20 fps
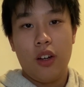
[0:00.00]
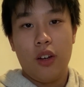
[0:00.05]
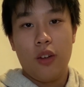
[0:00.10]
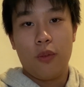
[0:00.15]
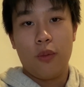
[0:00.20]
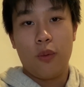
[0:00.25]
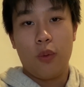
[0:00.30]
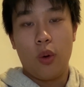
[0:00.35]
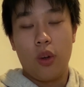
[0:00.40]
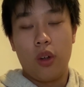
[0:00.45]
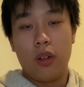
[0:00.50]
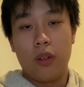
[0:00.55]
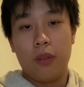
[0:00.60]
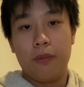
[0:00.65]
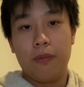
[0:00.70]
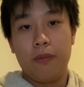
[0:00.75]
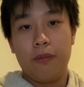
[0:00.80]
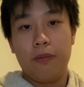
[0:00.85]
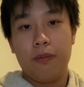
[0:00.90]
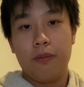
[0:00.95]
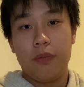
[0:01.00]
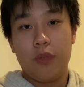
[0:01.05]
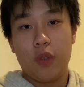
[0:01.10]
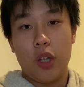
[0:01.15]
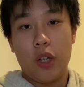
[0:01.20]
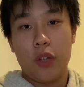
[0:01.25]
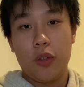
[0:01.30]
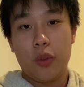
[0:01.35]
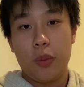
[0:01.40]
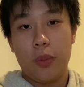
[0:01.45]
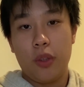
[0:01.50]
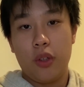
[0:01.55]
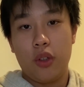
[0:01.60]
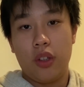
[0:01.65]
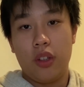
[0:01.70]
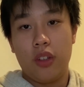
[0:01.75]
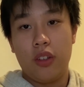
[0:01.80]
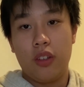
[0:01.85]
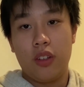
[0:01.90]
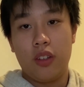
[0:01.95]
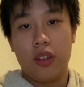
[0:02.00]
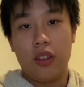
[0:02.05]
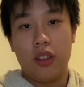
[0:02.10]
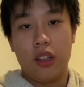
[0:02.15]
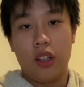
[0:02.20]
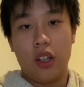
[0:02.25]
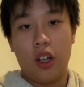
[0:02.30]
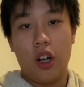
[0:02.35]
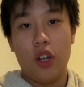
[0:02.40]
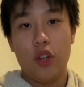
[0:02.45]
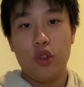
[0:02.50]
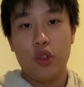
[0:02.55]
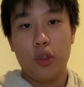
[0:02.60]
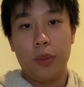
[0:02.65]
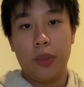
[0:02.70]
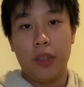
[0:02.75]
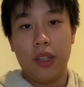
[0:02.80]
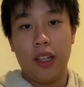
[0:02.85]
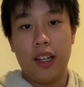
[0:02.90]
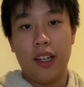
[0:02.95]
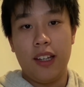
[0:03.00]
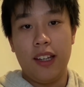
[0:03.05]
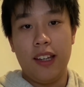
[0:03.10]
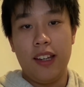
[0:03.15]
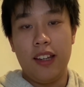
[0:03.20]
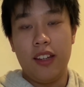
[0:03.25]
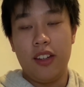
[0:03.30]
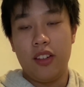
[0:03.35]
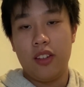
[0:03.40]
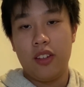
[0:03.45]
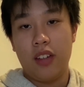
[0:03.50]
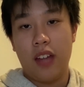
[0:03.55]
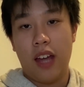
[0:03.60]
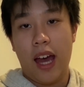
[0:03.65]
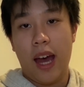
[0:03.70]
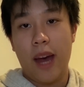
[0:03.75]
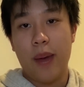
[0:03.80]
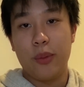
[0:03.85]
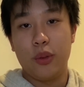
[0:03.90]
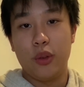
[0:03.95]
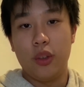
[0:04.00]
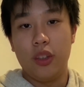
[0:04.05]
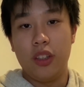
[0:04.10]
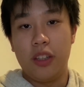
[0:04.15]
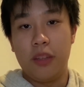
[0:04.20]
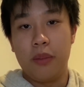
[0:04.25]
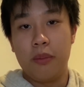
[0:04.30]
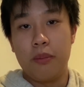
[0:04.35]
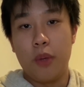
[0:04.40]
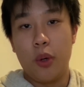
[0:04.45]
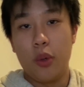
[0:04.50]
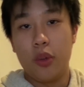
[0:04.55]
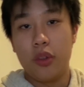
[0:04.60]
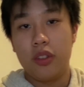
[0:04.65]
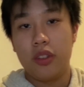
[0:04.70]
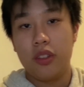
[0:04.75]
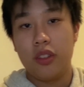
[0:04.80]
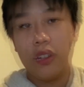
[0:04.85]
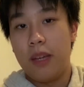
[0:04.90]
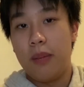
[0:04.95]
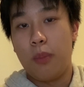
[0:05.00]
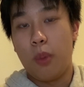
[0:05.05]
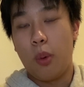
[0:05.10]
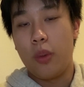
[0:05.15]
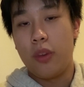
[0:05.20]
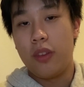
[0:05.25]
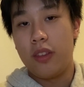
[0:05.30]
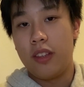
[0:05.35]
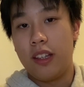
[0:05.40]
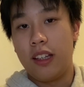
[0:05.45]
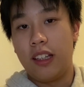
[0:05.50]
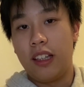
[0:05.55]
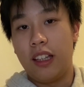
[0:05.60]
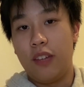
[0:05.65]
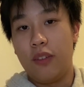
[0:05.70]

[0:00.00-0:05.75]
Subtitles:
for transfer admissions, the college GPA is absolutely the most important thing.